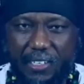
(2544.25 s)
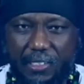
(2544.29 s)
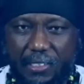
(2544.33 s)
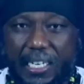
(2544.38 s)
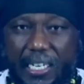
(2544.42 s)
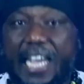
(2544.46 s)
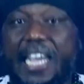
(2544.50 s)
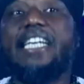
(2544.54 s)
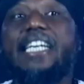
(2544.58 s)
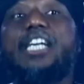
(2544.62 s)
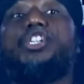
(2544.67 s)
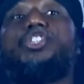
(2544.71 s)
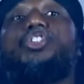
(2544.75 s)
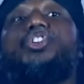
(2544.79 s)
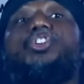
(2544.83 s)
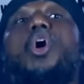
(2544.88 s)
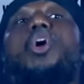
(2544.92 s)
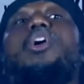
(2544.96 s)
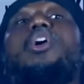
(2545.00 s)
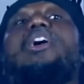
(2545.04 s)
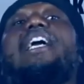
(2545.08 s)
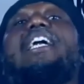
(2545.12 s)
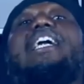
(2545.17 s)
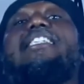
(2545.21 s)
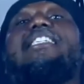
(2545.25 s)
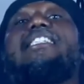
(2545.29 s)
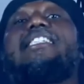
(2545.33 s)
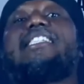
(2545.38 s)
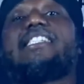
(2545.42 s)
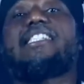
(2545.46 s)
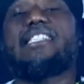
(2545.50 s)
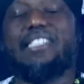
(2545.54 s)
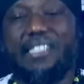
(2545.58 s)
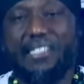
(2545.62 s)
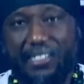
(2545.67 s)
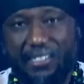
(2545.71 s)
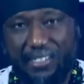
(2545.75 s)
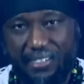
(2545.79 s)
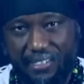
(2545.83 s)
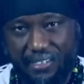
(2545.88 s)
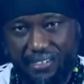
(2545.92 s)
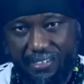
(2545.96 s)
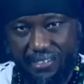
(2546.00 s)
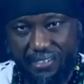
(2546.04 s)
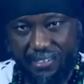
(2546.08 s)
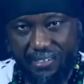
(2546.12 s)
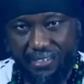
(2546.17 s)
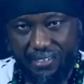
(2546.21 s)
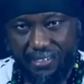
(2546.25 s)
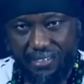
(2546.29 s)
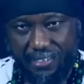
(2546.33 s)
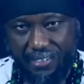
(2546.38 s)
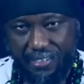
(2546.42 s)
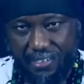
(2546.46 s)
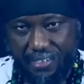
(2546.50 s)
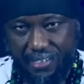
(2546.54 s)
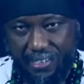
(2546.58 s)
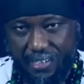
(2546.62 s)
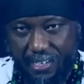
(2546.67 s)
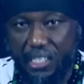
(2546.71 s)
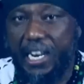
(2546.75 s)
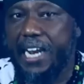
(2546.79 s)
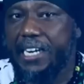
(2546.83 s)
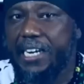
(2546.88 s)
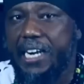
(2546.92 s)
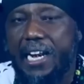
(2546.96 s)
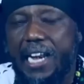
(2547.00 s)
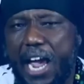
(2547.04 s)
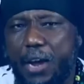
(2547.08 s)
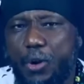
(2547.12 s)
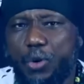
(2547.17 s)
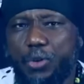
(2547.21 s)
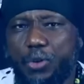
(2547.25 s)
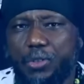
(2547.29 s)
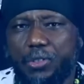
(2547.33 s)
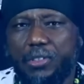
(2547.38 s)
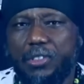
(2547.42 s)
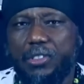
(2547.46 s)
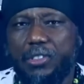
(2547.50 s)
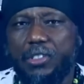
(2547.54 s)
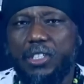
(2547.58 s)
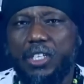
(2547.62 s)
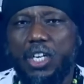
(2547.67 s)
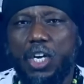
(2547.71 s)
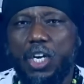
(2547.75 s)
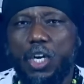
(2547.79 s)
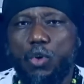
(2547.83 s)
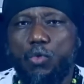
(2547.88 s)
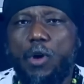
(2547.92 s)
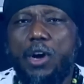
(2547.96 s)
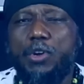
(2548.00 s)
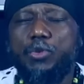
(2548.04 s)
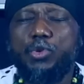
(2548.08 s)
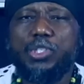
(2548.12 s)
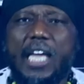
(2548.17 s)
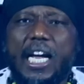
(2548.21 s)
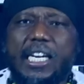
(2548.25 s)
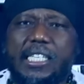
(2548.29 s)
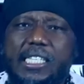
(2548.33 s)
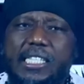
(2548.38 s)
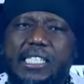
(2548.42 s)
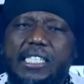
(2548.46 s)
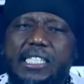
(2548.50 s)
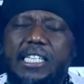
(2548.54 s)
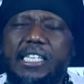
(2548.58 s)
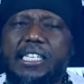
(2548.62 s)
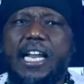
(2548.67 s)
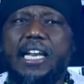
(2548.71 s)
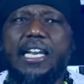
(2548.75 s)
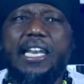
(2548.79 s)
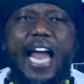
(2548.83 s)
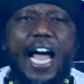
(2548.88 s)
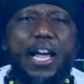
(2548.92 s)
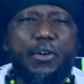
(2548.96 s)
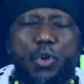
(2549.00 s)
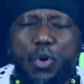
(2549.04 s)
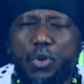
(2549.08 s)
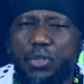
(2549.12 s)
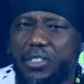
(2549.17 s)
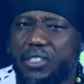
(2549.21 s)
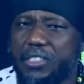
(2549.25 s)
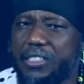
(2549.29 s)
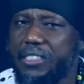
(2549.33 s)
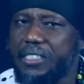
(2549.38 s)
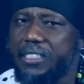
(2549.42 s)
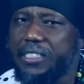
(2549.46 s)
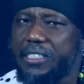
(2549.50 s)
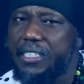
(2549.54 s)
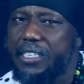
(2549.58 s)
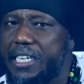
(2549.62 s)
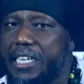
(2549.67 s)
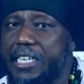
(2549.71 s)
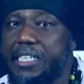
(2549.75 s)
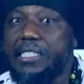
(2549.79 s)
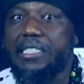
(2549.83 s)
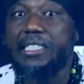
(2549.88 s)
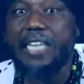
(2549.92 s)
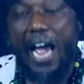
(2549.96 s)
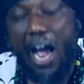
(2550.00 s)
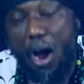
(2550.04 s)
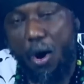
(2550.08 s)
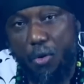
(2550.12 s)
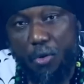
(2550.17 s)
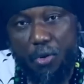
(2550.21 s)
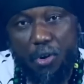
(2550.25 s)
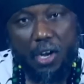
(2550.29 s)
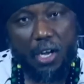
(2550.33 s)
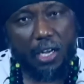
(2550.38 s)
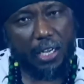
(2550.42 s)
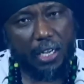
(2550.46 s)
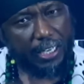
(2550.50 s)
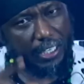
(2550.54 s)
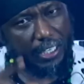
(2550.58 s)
They are the junglists. It's like the lion. When you start seeing the lion in town,